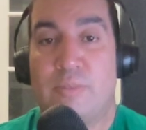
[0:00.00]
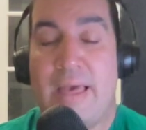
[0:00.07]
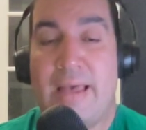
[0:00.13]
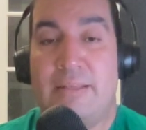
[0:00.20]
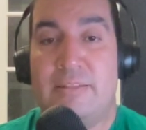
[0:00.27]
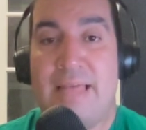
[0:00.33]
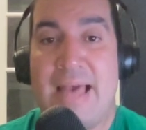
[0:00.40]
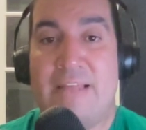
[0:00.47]

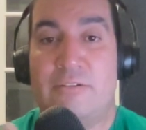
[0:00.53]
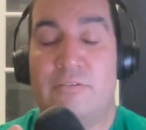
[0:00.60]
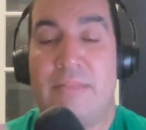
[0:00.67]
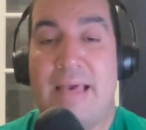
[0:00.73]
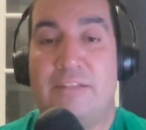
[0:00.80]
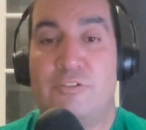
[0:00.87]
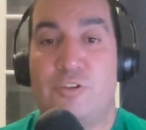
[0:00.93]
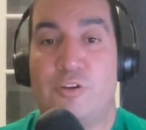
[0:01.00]

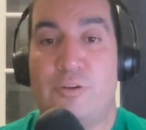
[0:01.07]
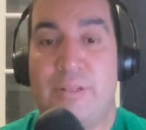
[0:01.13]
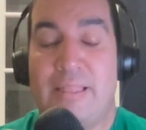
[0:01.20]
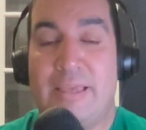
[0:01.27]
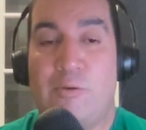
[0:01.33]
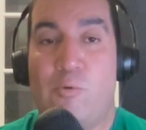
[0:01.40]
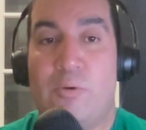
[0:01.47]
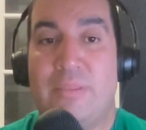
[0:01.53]
that journey,
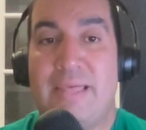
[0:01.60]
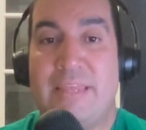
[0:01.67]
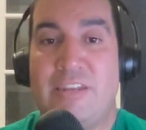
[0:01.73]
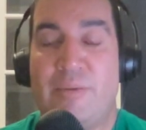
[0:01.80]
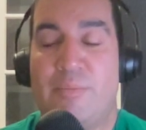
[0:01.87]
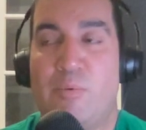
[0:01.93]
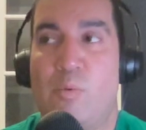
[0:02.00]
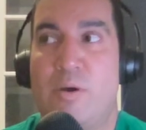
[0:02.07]
like what that
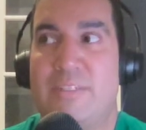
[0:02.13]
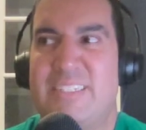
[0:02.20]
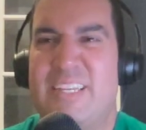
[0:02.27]
number was,